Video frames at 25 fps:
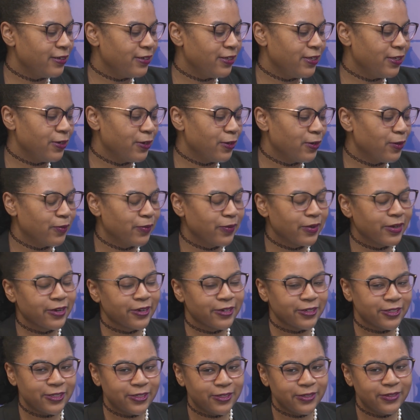you know one
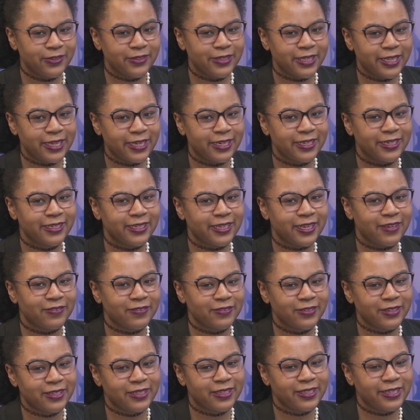or two then
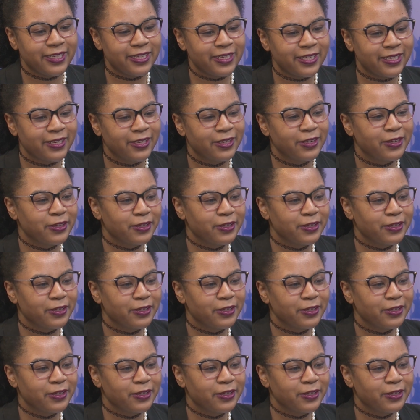definitely